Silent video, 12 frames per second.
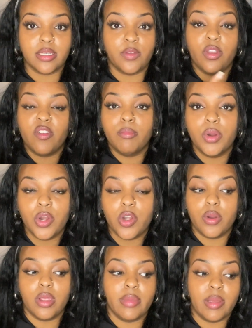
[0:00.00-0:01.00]
If you have
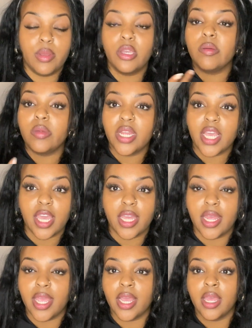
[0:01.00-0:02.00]
Mercury, maybe
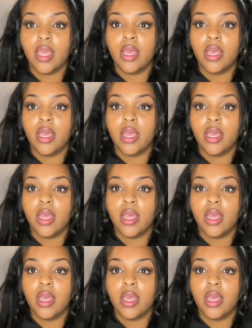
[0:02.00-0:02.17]
communicating,